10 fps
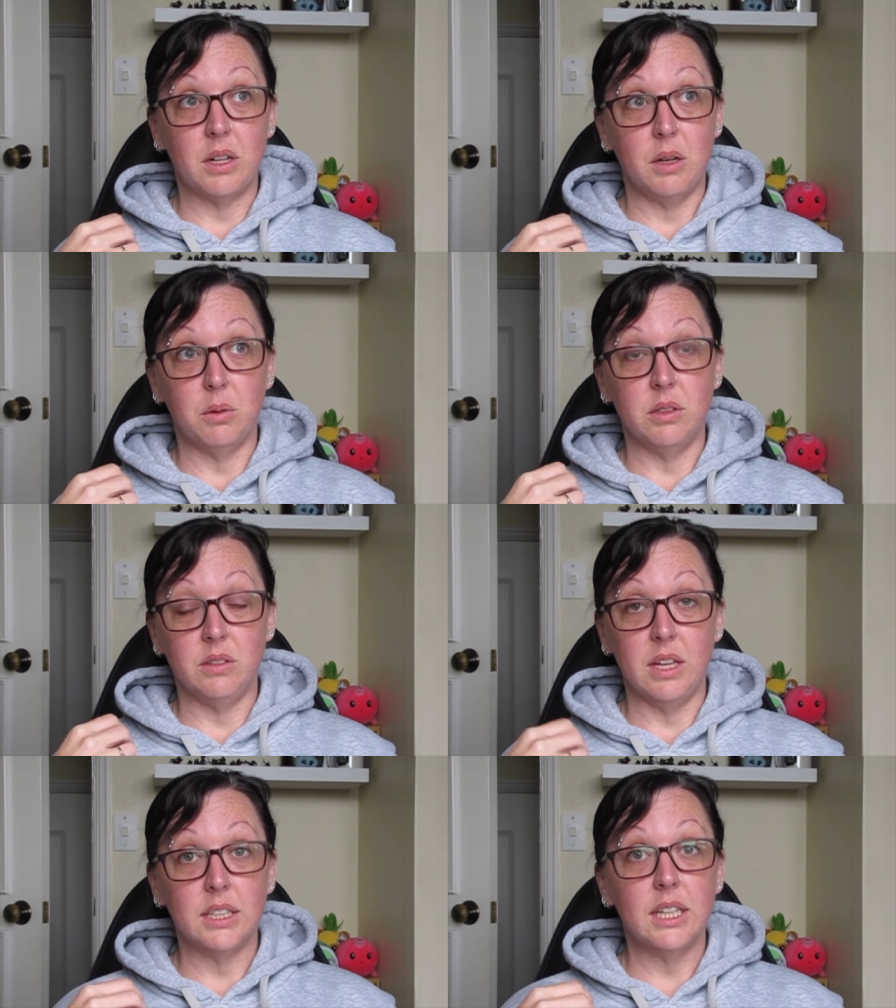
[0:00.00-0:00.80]
I
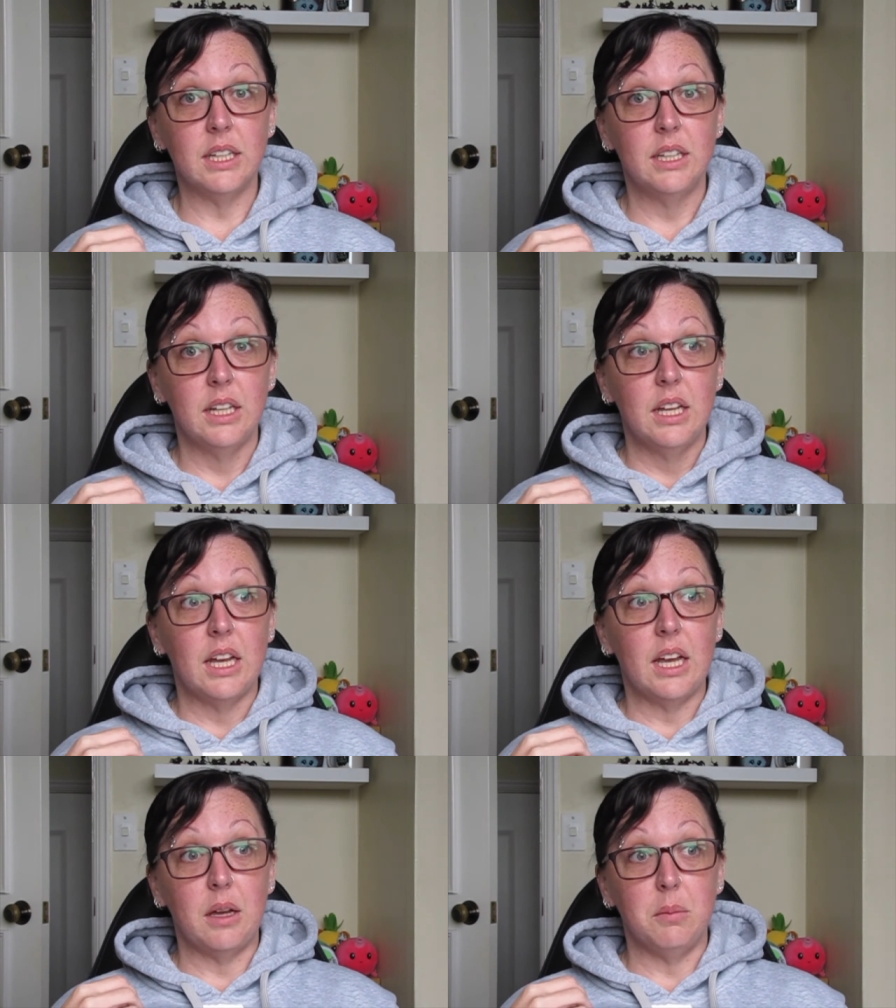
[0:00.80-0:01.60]
was younger,
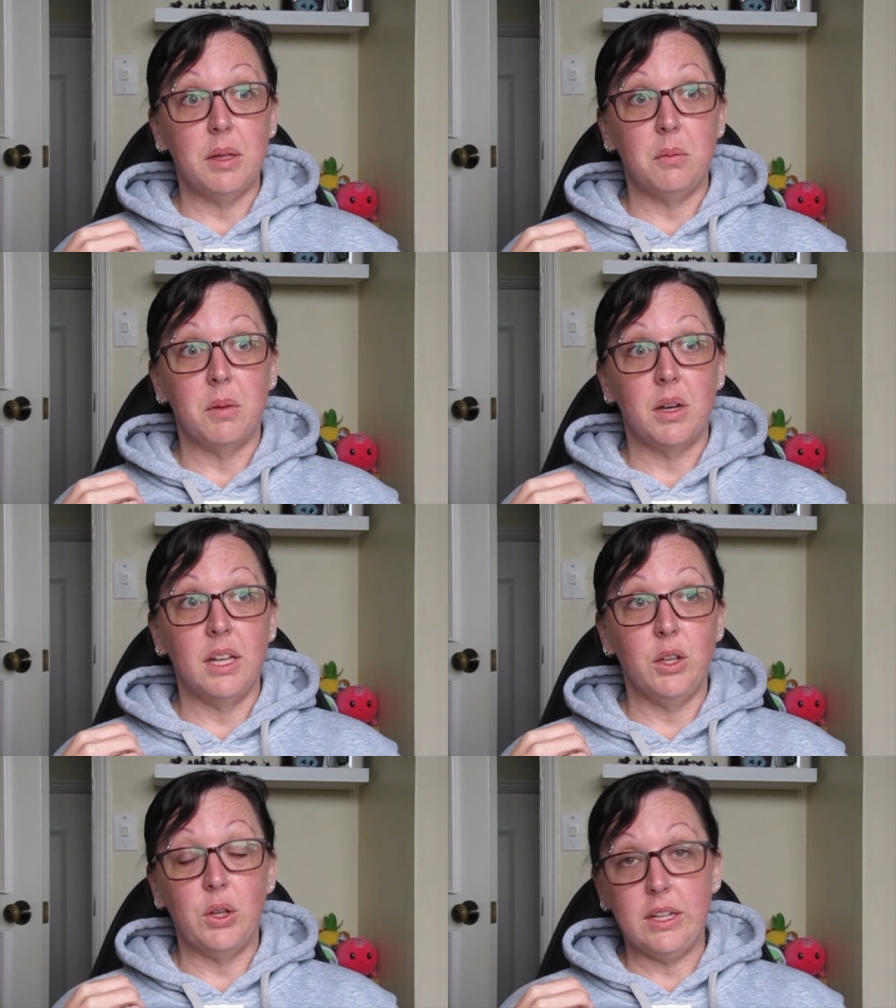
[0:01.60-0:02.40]
um, in
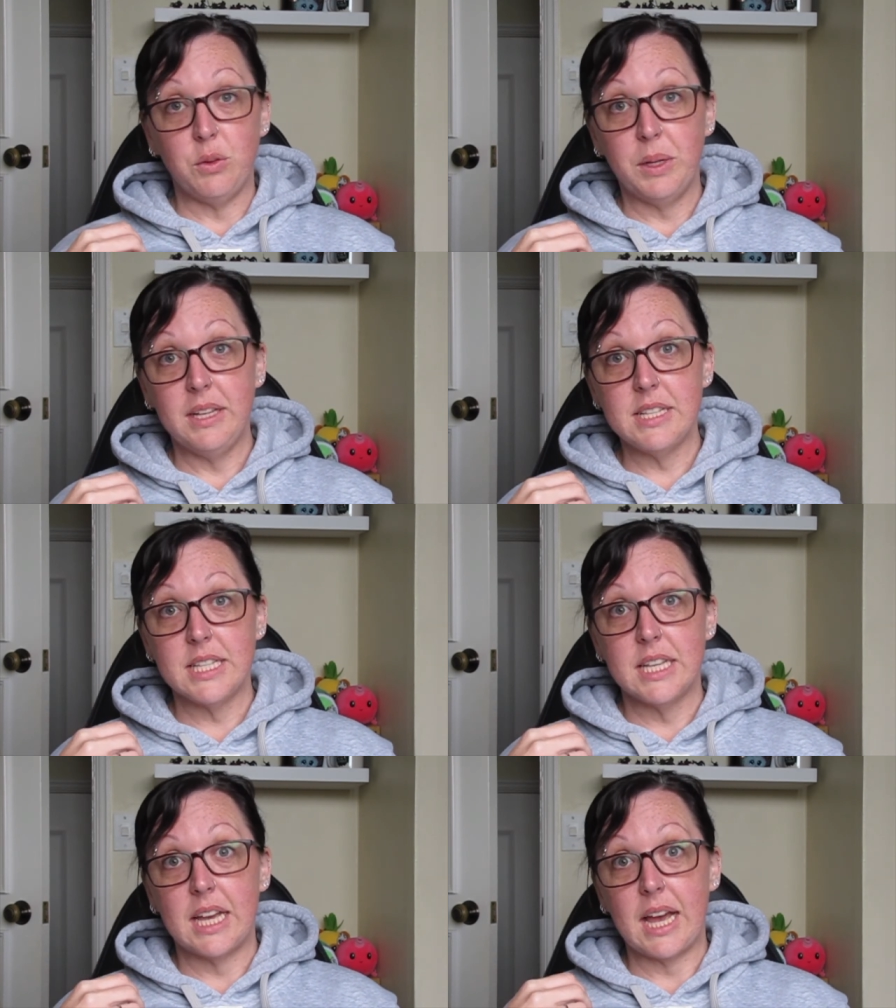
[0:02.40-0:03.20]
my early 20s,